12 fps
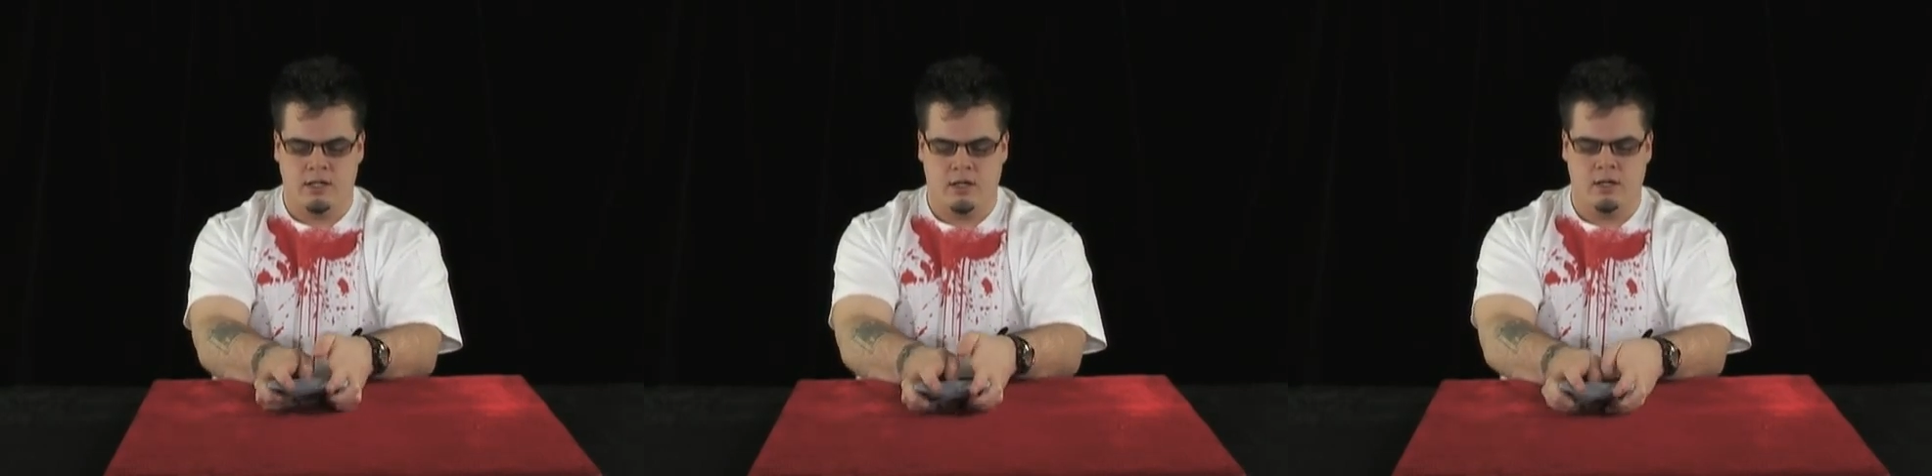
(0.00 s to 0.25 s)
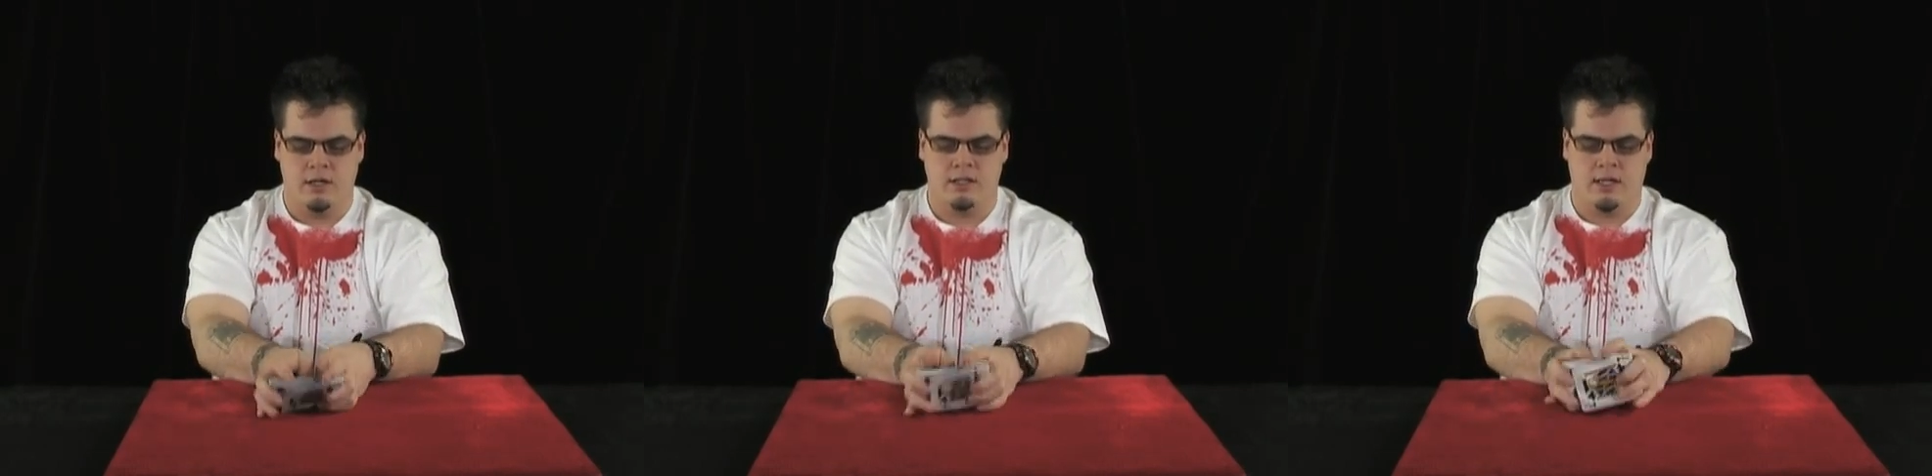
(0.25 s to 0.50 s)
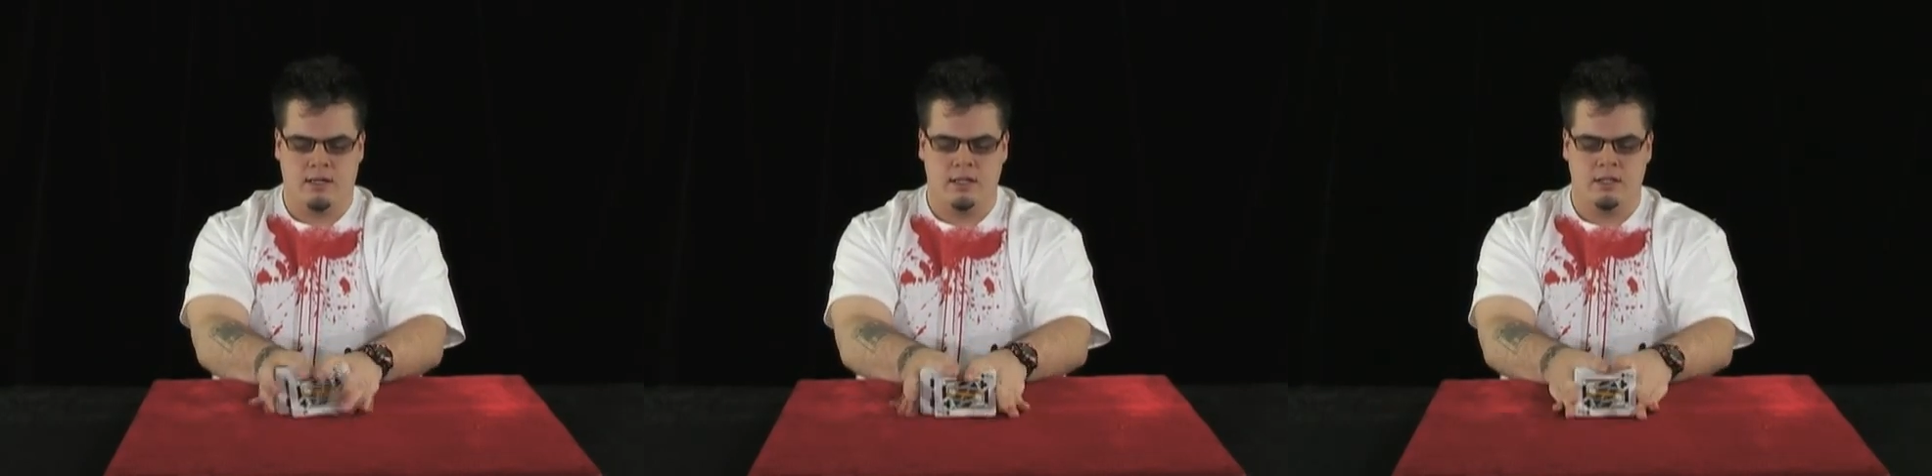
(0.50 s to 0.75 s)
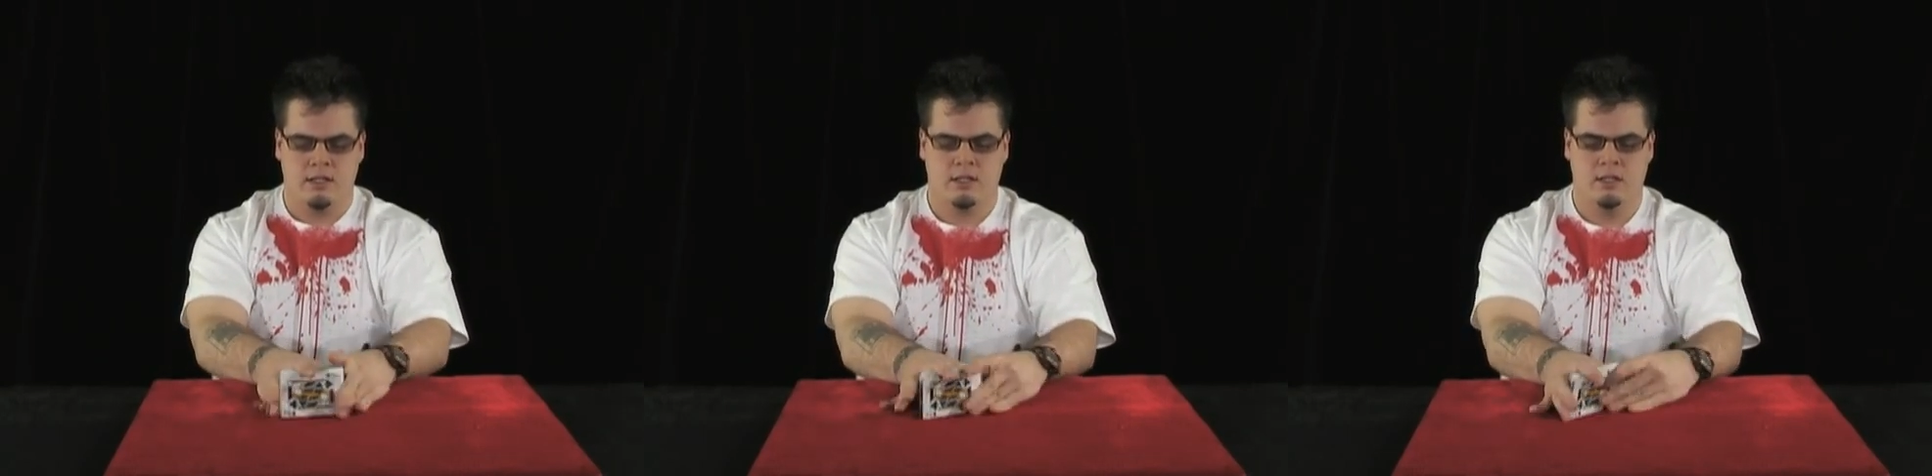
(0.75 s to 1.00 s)
the cards like
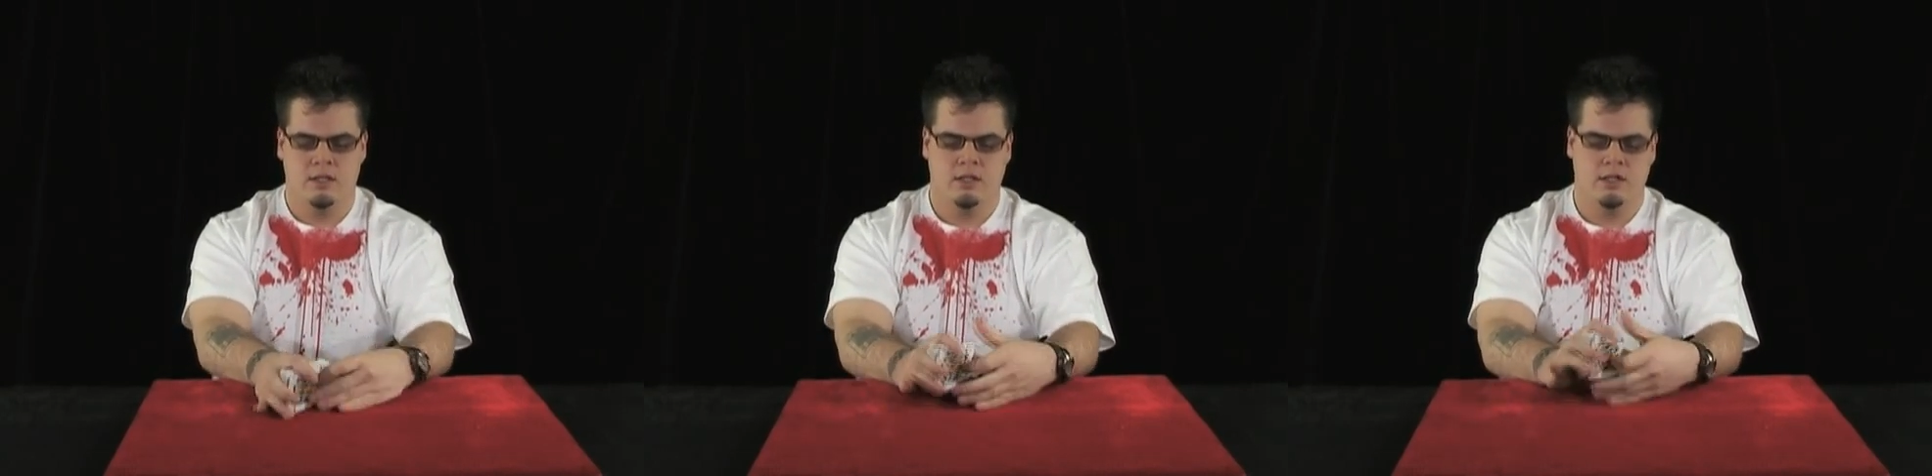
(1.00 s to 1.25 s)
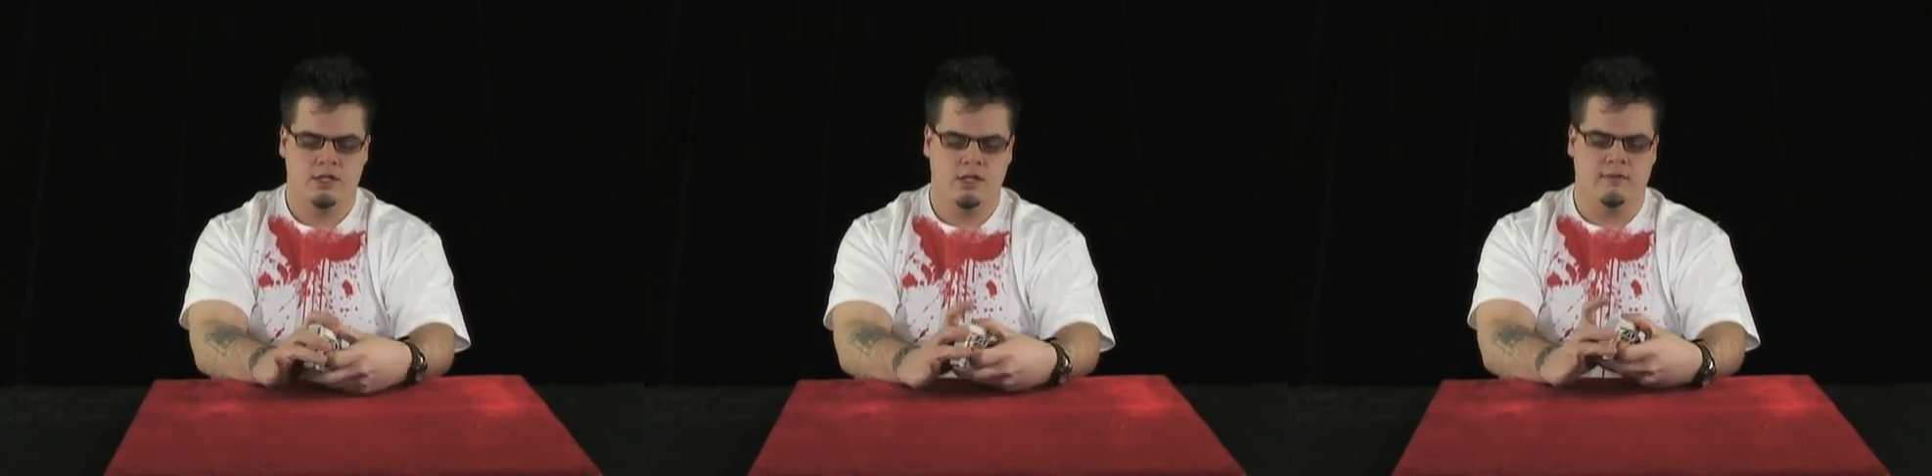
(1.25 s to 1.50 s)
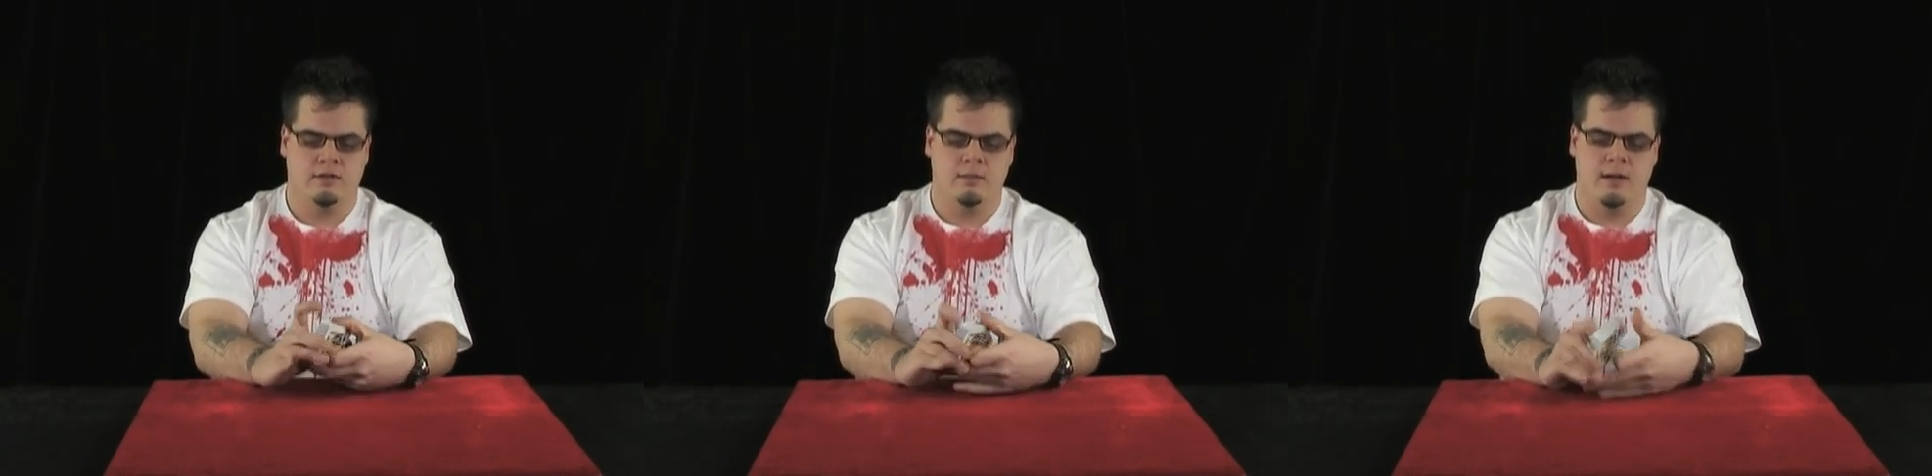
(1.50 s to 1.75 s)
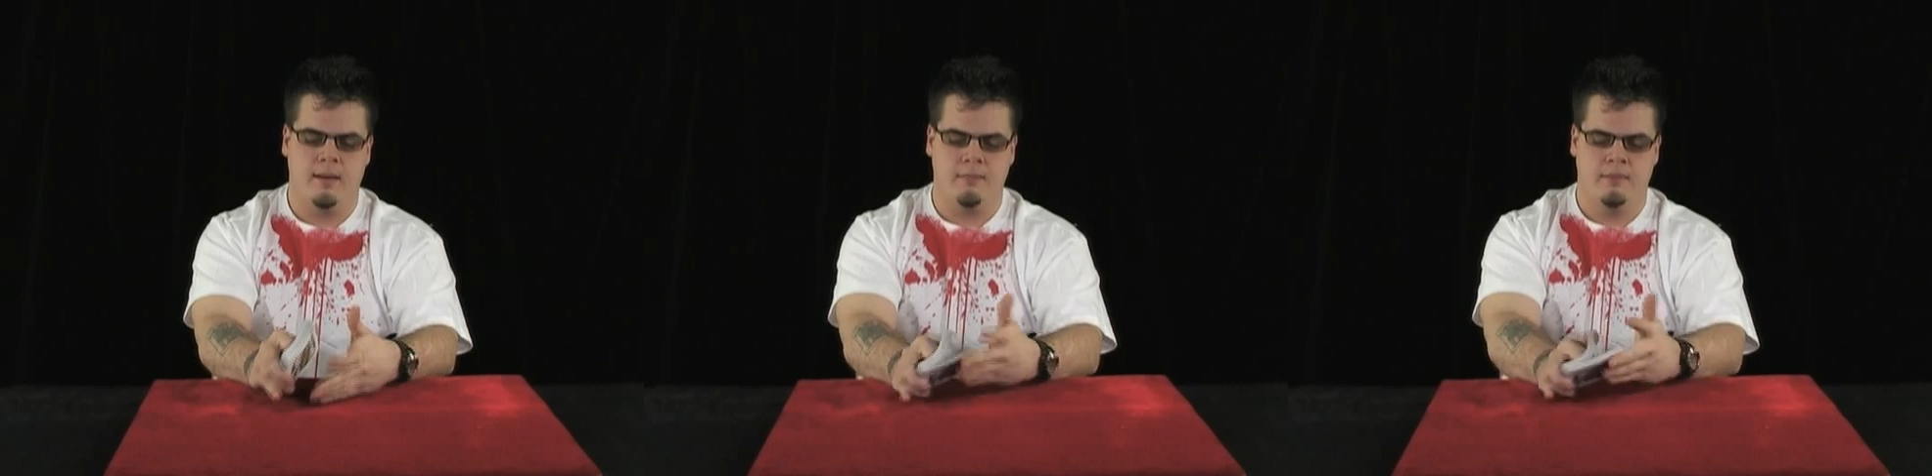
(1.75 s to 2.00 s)
this, shuffle
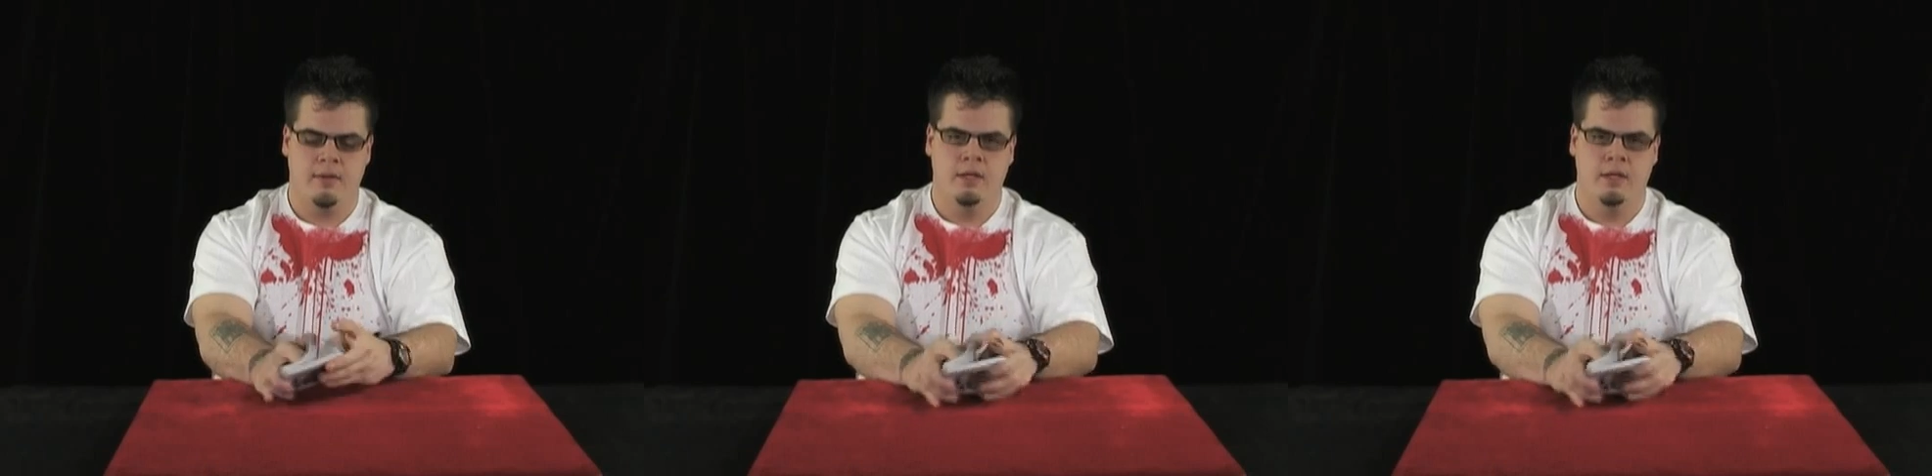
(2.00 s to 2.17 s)
them up.